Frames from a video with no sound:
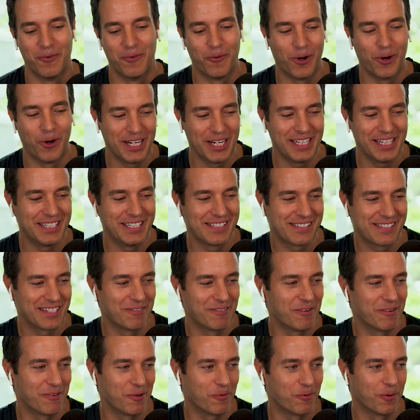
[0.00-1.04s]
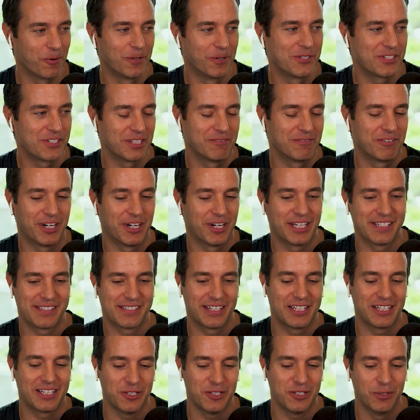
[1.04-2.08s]
What is some of the worst advice
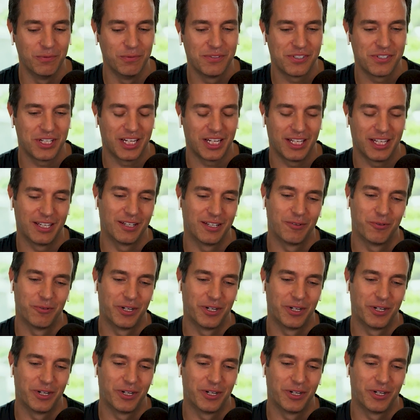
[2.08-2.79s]
that you've seen